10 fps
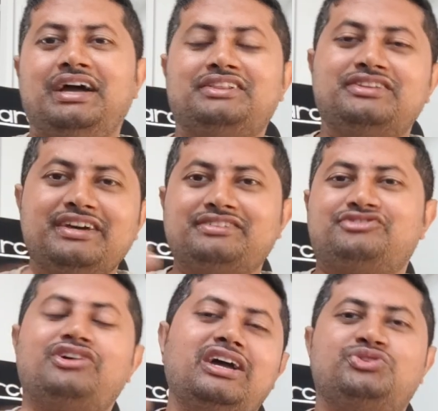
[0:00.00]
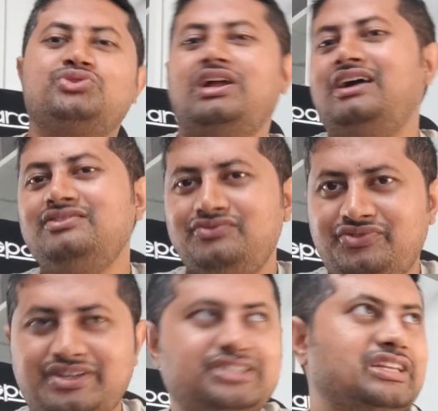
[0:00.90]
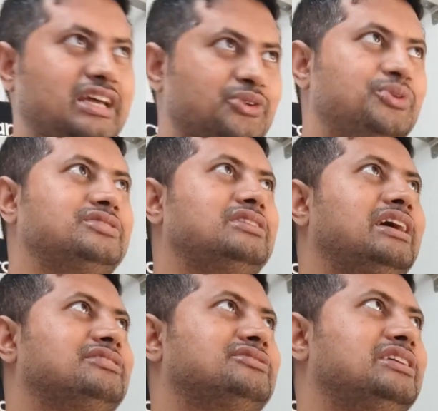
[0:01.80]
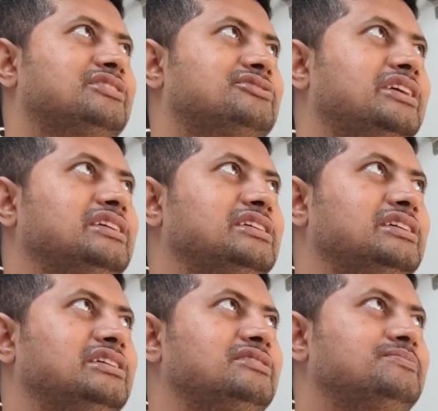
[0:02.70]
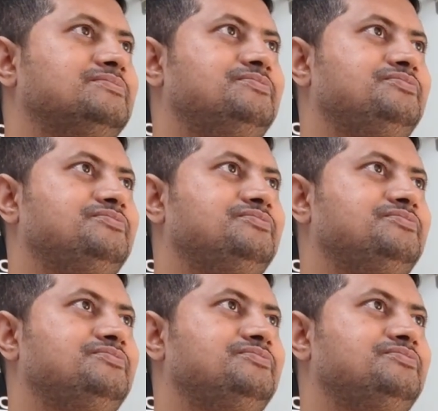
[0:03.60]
and then try to learn finnish language as they are saying here